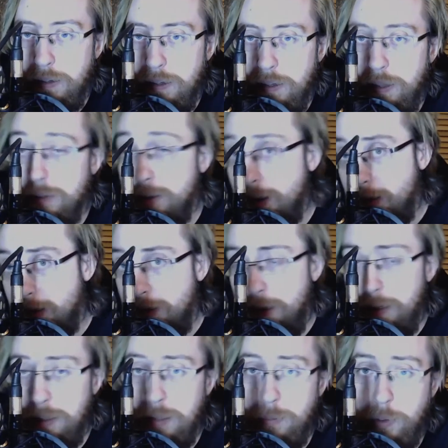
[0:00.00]
It's like they've
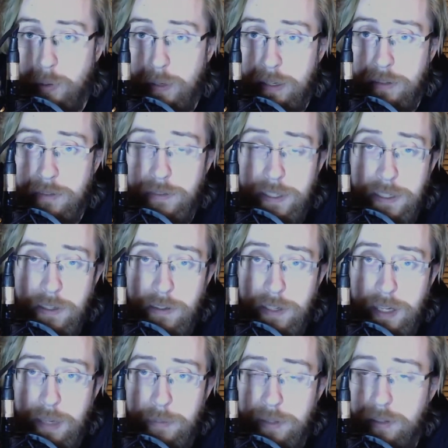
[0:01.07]
taken the model out of the video
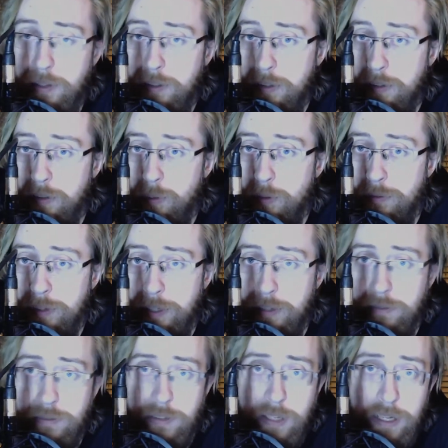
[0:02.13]
game and turned it into a figure
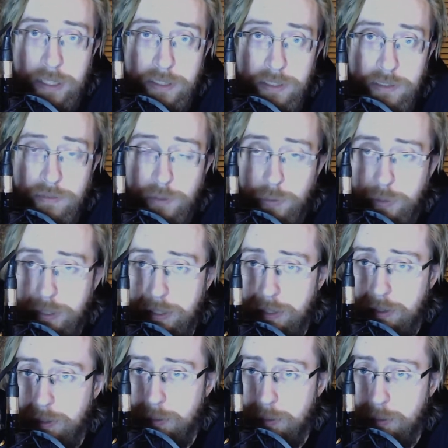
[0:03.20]
for ages 14 and up.